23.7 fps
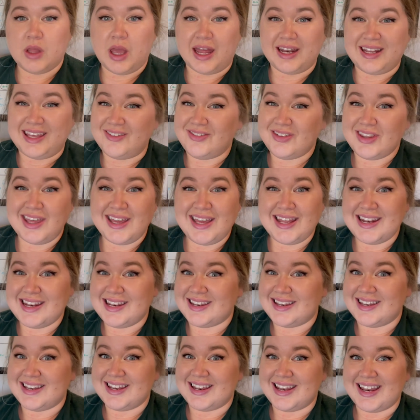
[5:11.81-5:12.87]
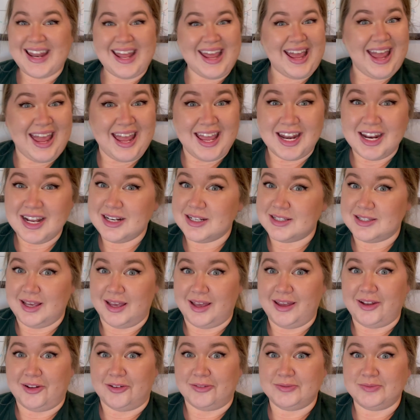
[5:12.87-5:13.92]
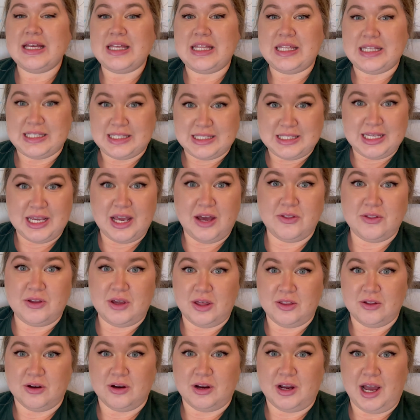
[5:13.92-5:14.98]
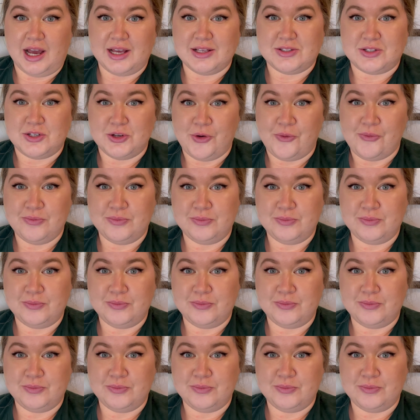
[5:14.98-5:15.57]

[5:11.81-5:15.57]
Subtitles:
I'd give it like an 8 out of 10. Let's see how the other guys do.